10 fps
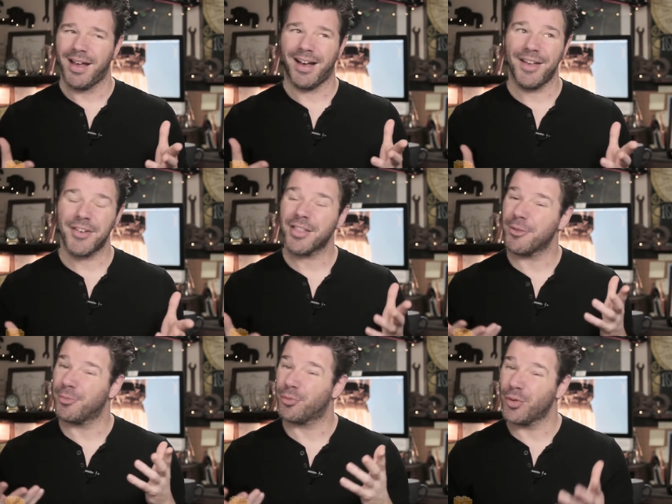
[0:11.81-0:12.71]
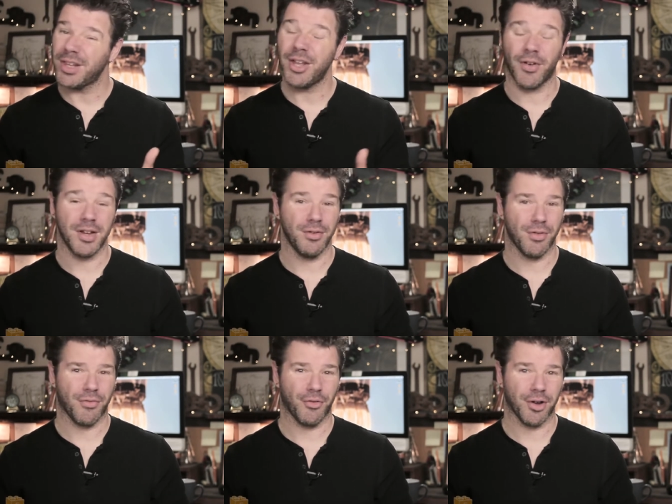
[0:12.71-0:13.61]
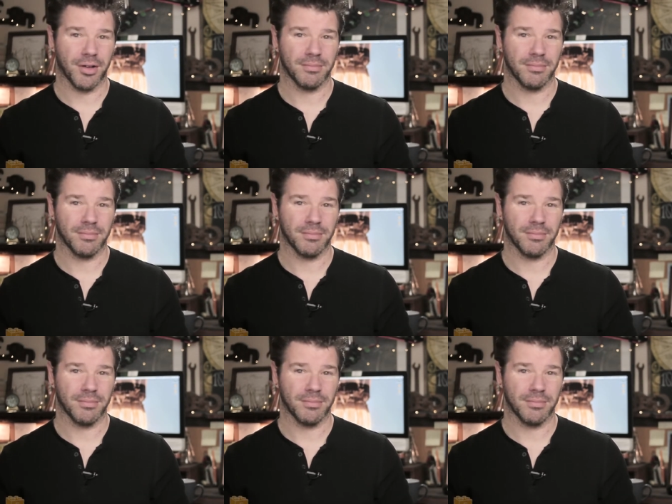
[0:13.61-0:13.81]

I've got some really great news for you.